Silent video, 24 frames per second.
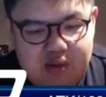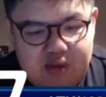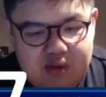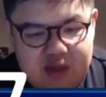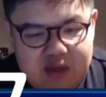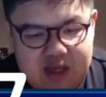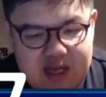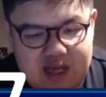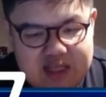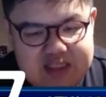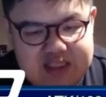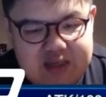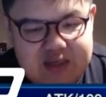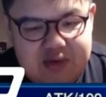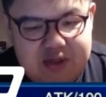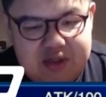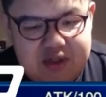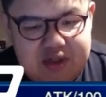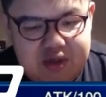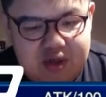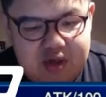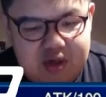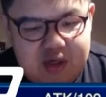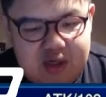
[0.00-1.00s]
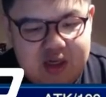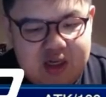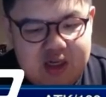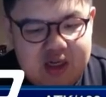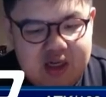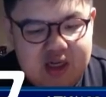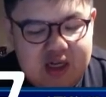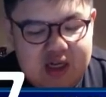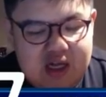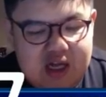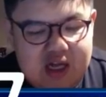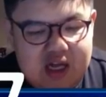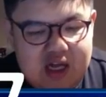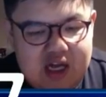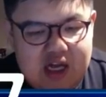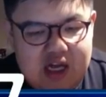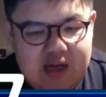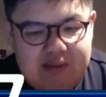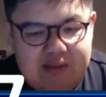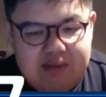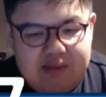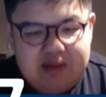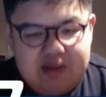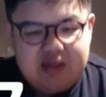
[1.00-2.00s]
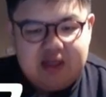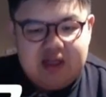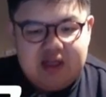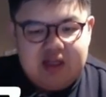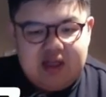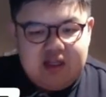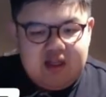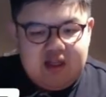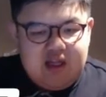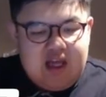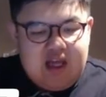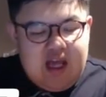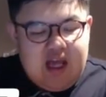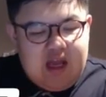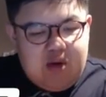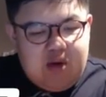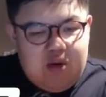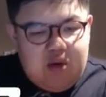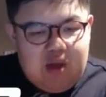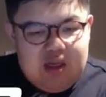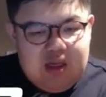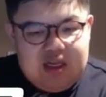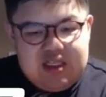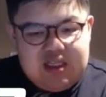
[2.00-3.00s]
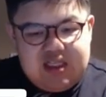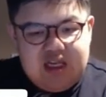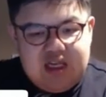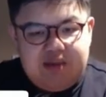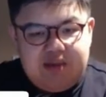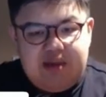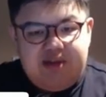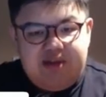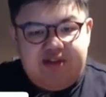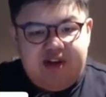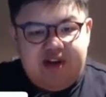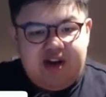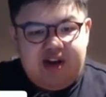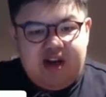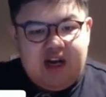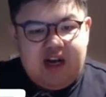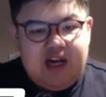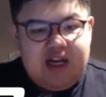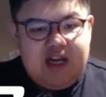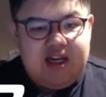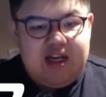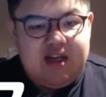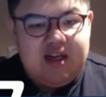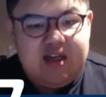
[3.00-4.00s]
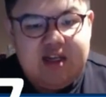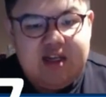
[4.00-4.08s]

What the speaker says: the cards that we draw, the card quality is gonna be very high.